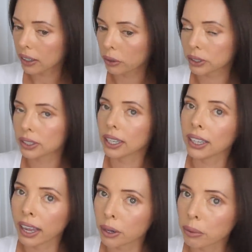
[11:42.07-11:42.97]
I was gonna say a
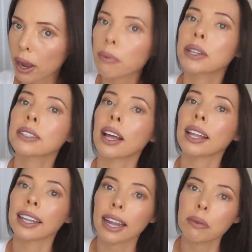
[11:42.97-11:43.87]
lighter brown, but it's not
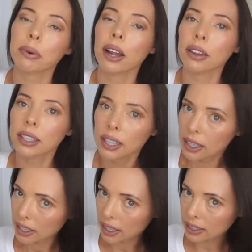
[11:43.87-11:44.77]
a light brown.
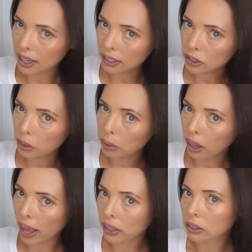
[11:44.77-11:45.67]
It's not so
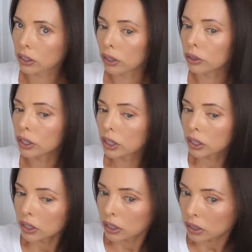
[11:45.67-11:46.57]
black. So
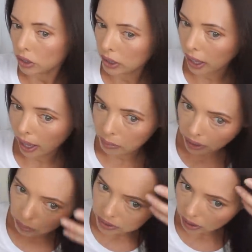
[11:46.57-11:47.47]
yeah, I mean,
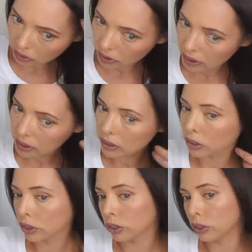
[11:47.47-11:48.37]
I would definitely
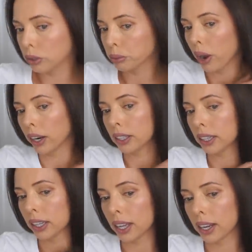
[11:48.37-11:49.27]
do the product
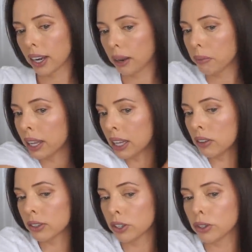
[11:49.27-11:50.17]
again, and I may
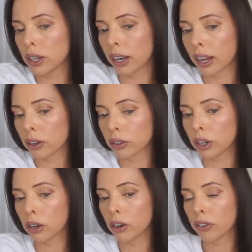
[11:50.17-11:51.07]
even do it. I don't
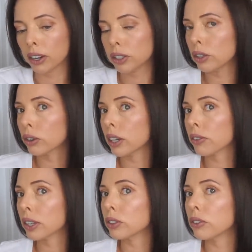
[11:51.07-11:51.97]
know. If I do, I'll
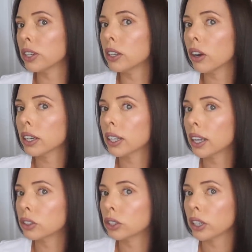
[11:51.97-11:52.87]
definitely do a video on it
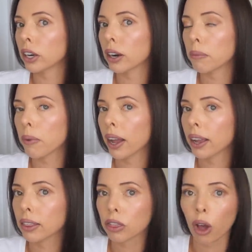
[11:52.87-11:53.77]
and share
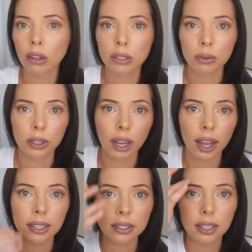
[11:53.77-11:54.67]
my thoughts with you
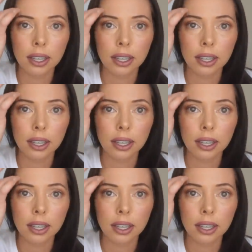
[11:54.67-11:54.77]
guys.